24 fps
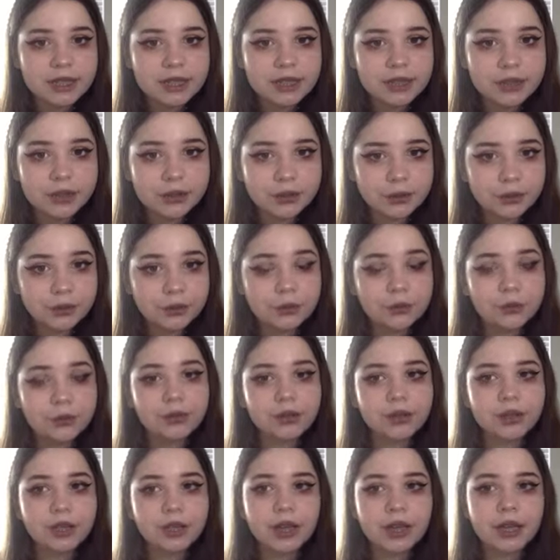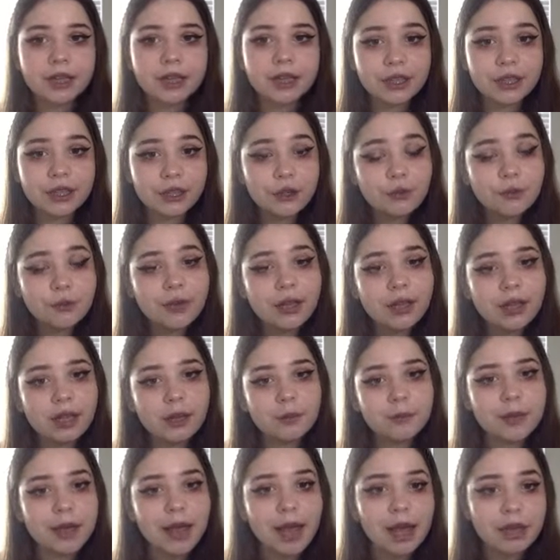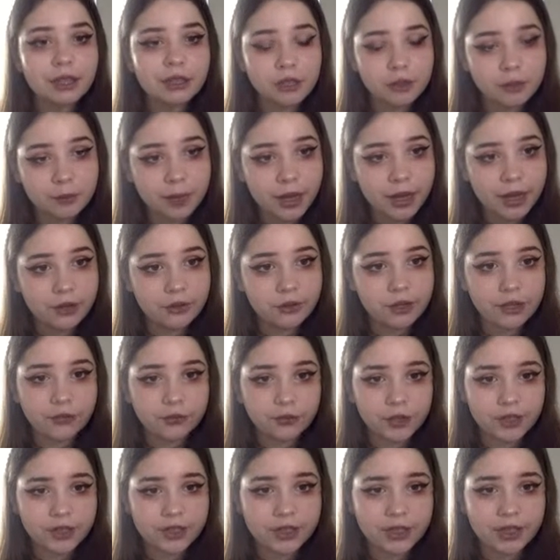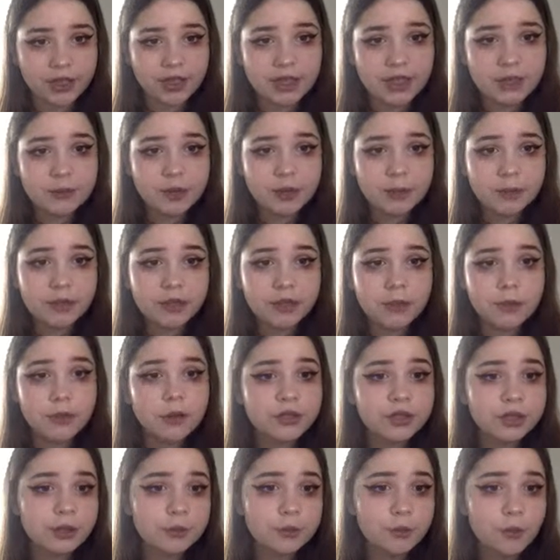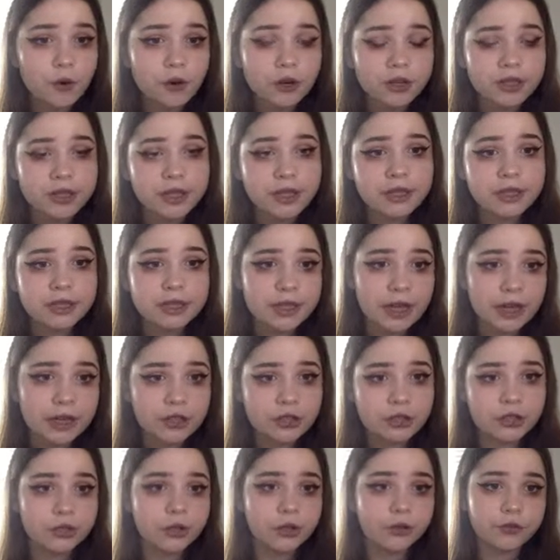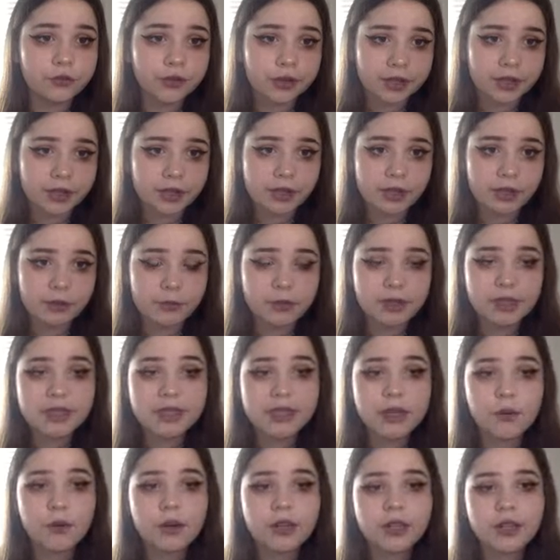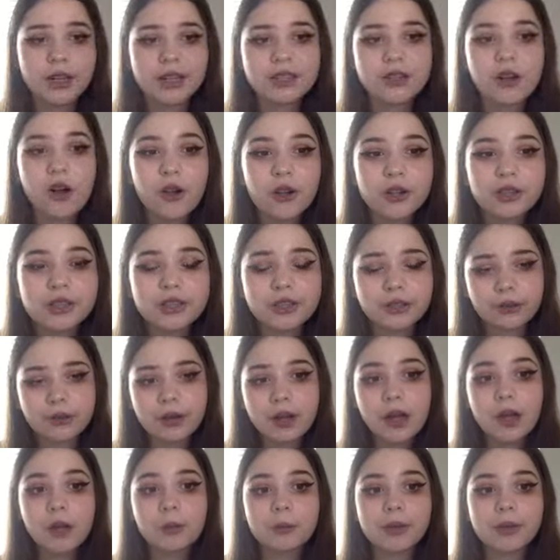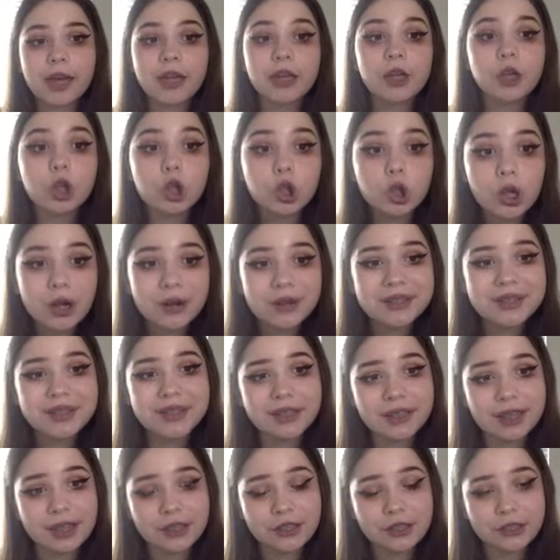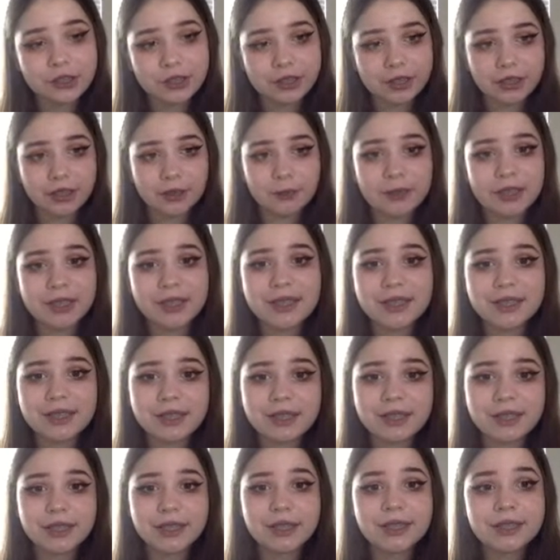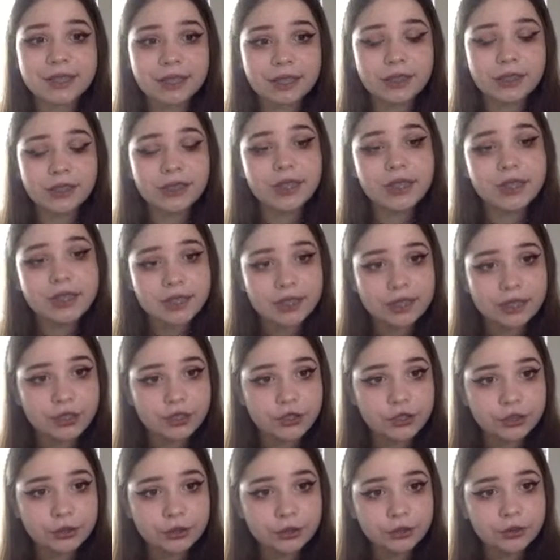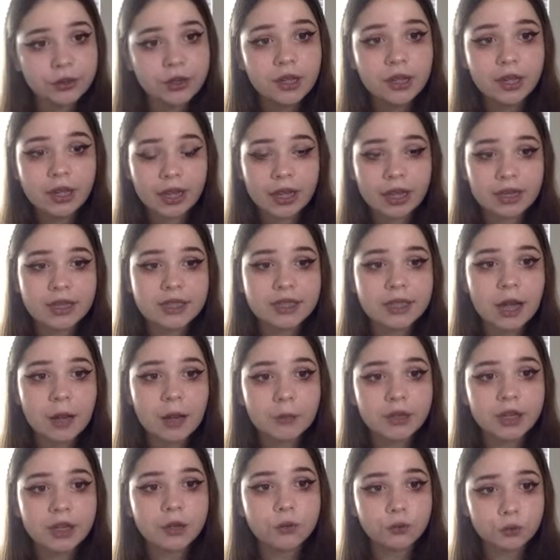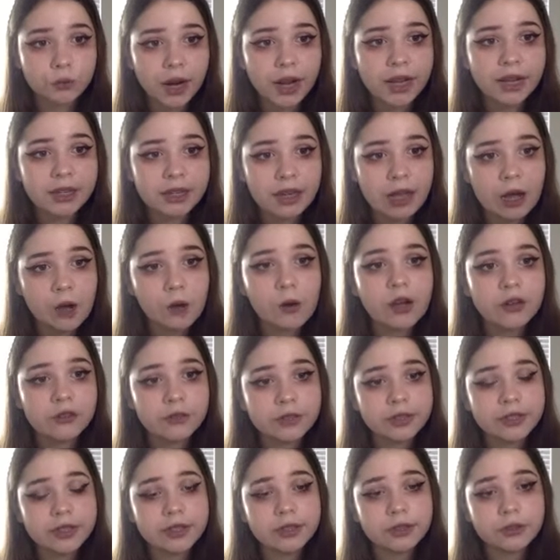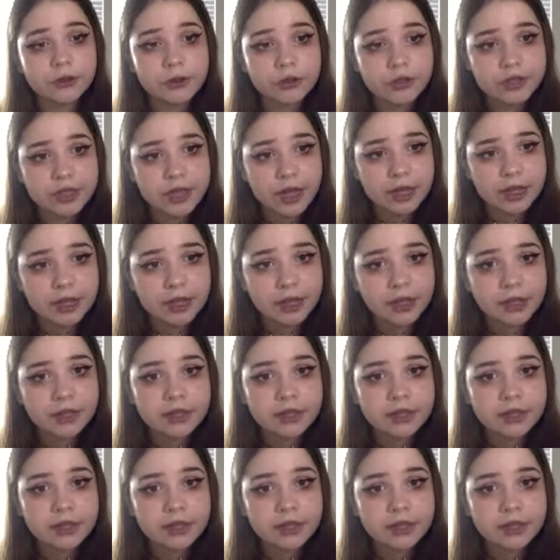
to human impact on biodiversity. And this might be the most important section over here, because I want you guys all to pay close attention here, because this is a serious issue and it's happening right now every single second.